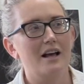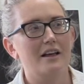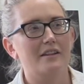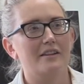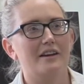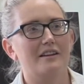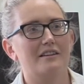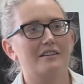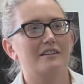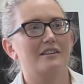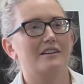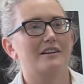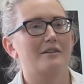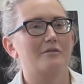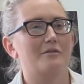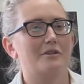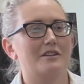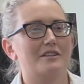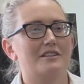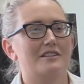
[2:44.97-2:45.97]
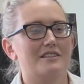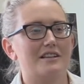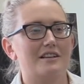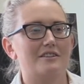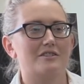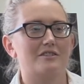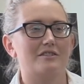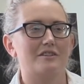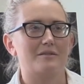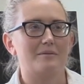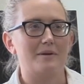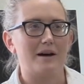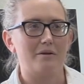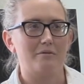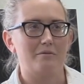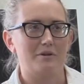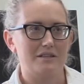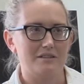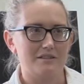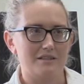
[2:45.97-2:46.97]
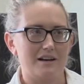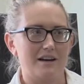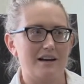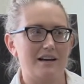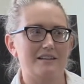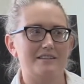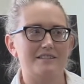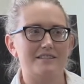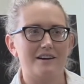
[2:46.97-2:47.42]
The other thing I wanted to touch on about winter and